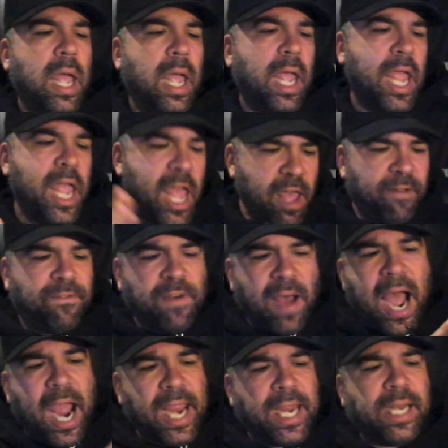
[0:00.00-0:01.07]
If
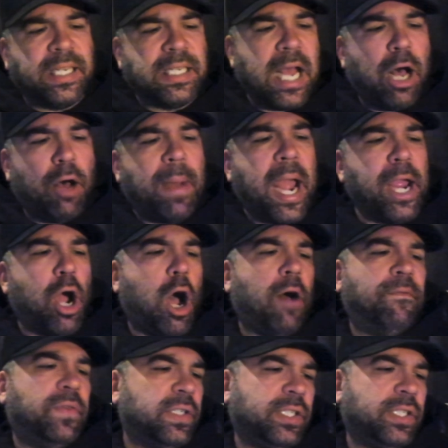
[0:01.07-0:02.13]
I tell my
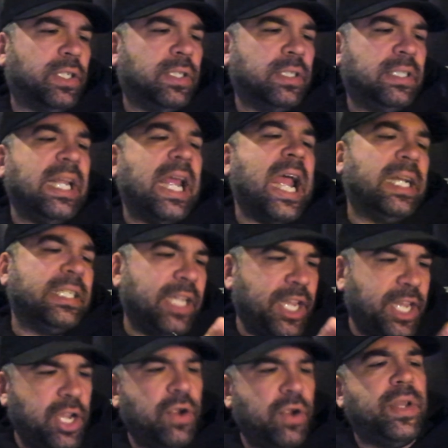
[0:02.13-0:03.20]
officers as a
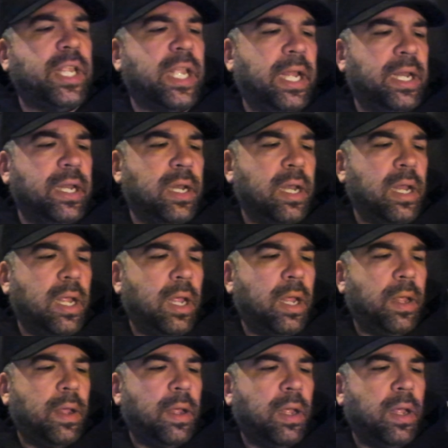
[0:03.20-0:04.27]
union,
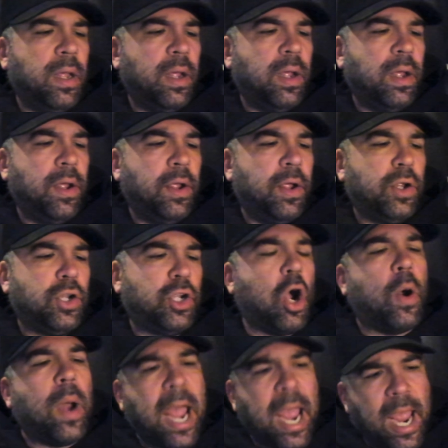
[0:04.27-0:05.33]
go
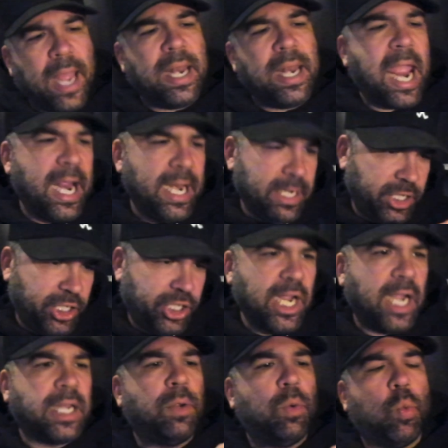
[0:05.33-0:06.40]
ahead and
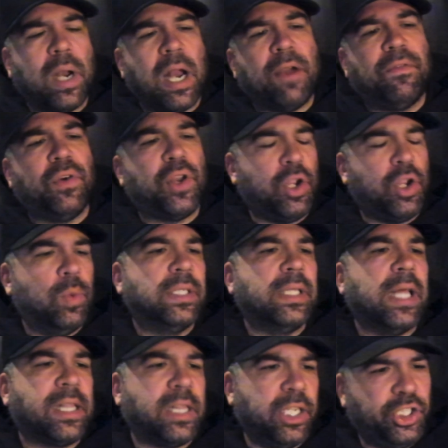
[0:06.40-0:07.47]
check whatever you would
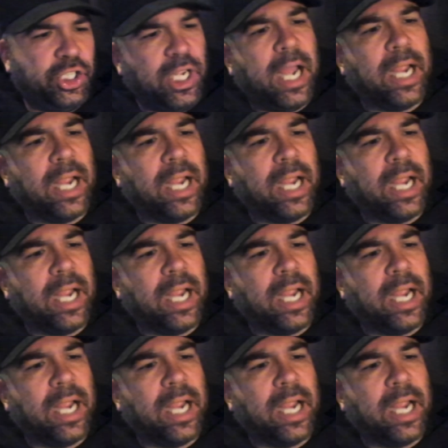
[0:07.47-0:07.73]
like to check,